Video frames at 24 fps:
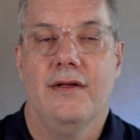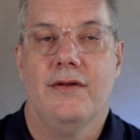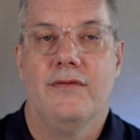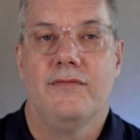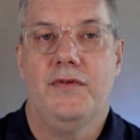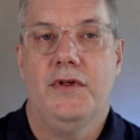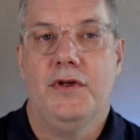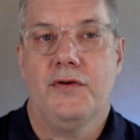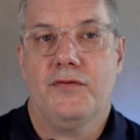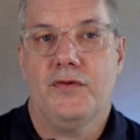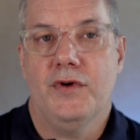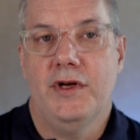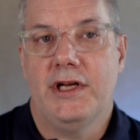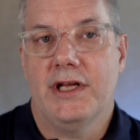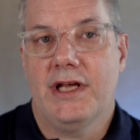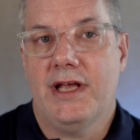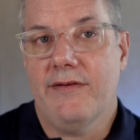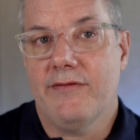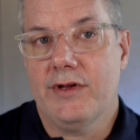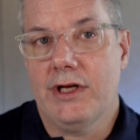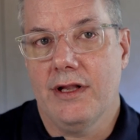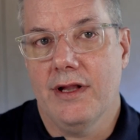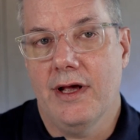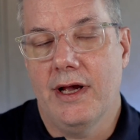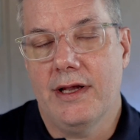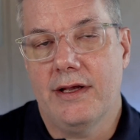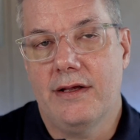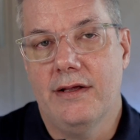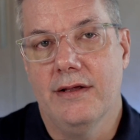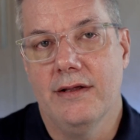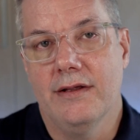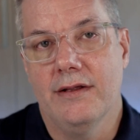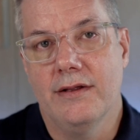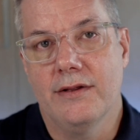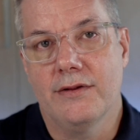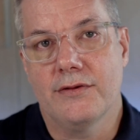feel free to give it a
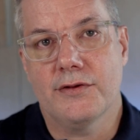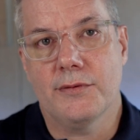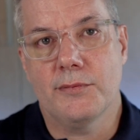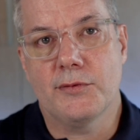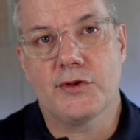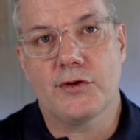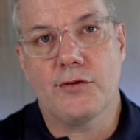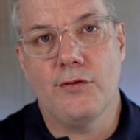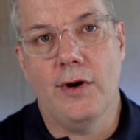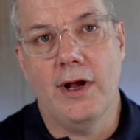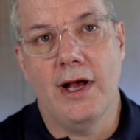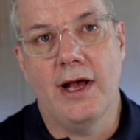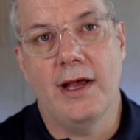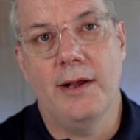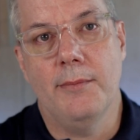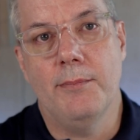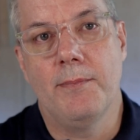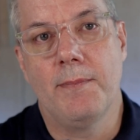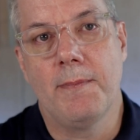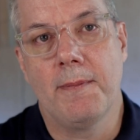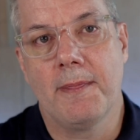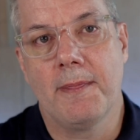like, subscribe.